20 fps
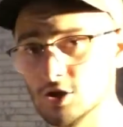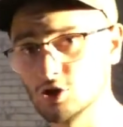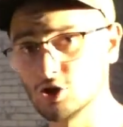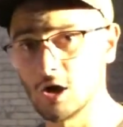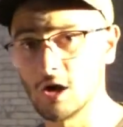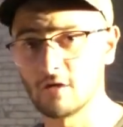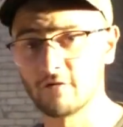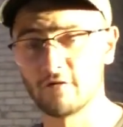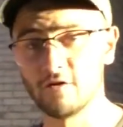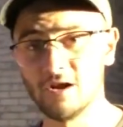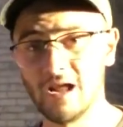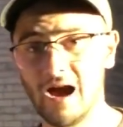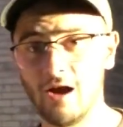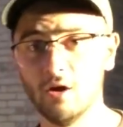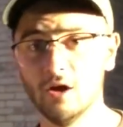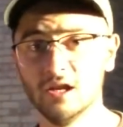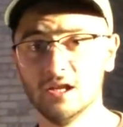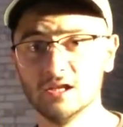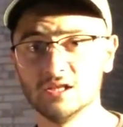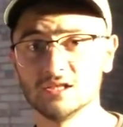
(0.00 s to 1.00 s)
truck for now,
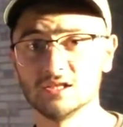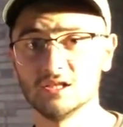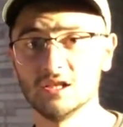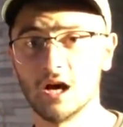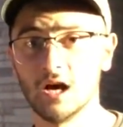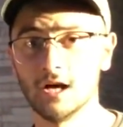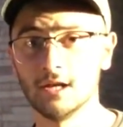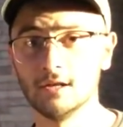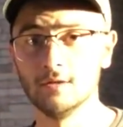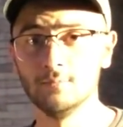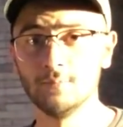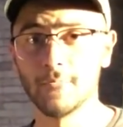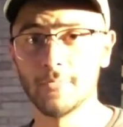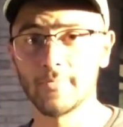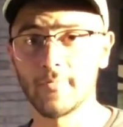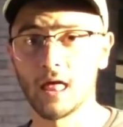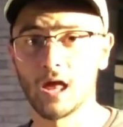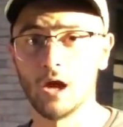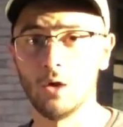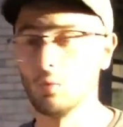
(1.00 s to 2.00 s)
it is done,
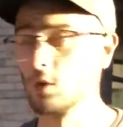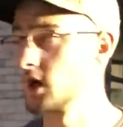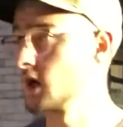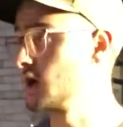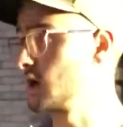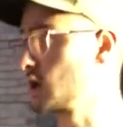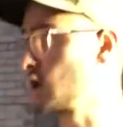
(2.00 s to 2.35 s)
and we're gonna